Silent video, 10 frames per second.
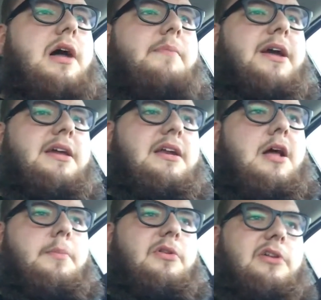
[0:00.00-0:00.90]
I might get a
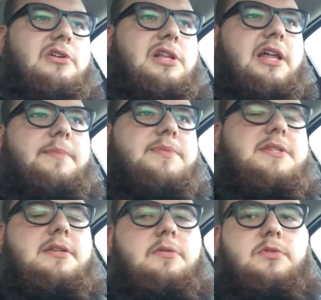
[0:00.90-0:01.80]
couple little
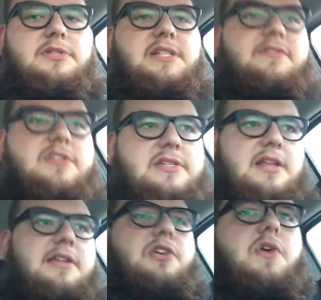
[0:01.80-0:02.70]
clips. We'll see if there's
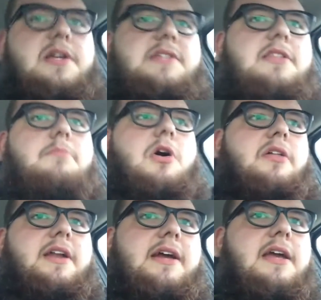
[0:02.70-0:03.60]
anything crazy at the
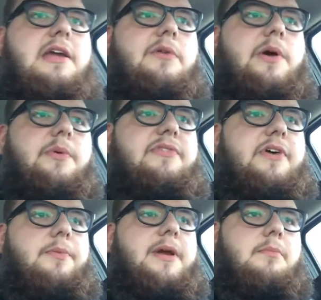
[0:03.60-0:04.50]
mall that I can get away with
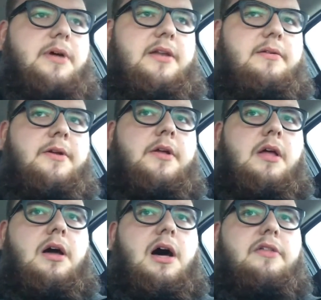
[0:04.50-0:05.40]
filming. But
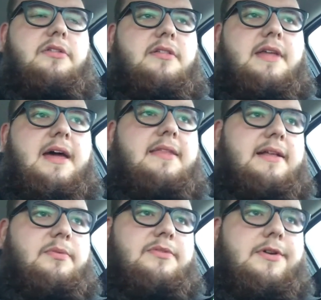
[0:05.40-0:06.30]
other than that,
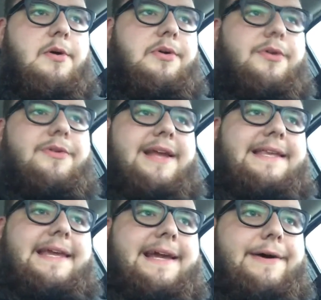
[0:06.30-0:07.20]
that's what's going on right
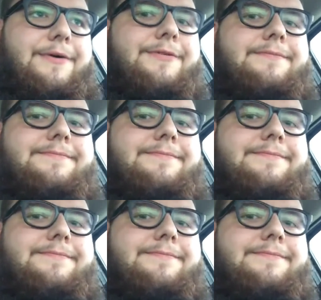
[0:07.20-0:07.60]
now.